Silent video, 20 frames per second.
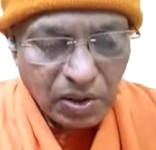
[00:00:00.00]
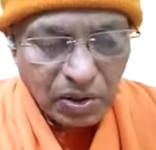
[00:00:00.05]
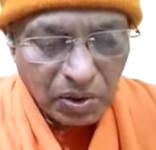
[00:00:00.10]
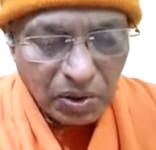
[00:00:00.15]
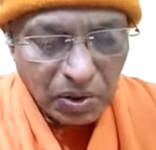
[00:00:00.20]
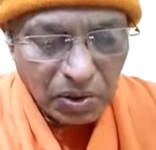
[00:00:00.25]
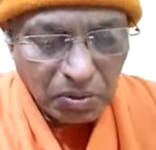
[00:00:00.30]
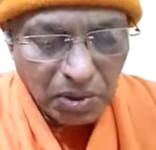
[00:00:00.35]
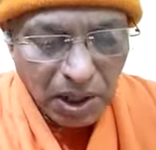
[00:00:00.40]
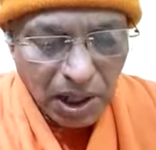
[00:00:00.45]

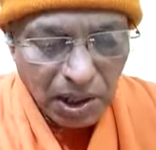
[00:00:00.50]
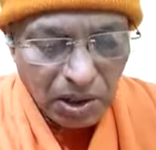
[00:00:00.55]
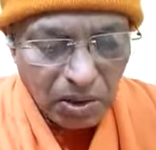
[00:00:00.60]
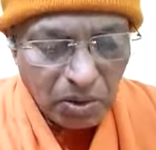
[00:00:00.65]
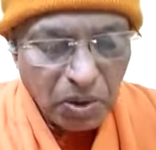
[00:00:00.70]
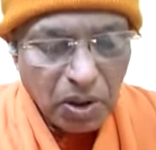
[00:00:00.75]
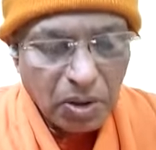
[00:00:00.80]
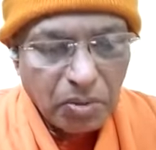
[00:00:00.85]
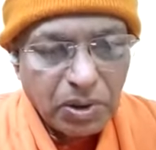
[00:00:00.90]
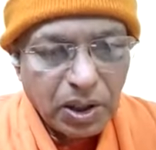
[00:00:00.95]
So
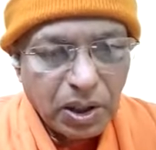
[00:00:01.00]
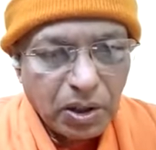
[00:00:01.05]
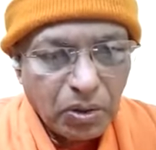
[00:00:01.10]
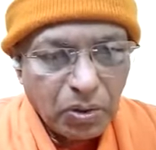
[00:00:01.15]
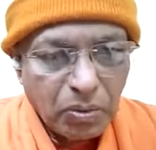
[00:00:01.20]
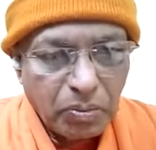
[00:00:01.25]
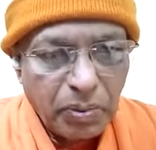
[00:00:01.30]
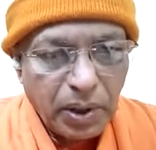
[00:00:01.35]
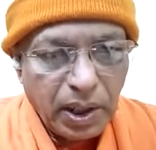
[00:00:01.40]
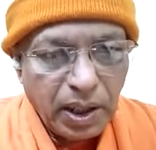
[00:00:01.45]
value of the
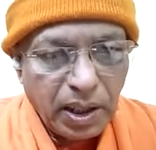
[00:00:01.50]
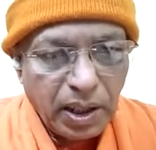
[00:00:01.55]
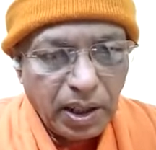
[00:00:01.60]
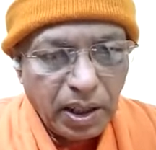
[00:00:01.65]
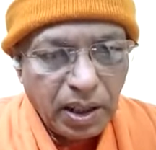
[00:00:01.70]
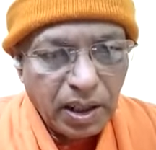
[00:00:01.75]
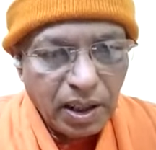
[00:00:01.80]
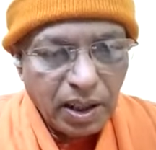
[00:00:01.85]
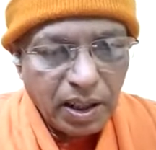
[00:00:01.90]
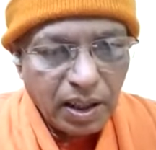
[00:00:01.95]
rupee
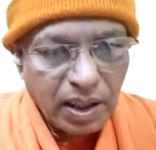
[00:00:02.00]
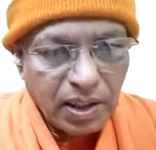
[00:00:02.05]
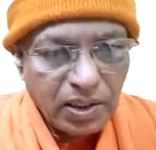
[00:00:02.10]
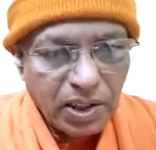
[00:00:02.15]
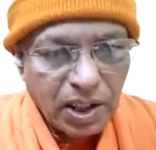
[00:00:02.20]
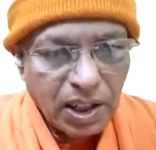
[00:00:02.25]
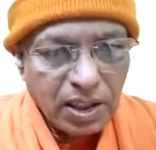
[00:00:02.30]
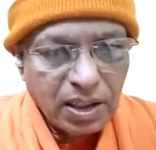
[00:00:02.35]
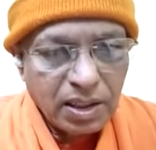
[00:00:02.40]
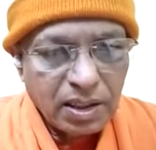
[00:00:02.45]

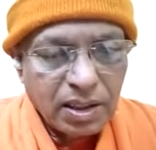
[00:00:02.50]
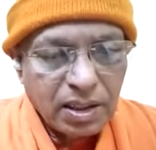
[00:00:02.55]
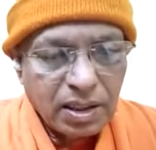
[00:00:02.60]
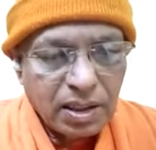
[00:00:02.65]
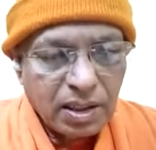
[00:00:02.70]
increases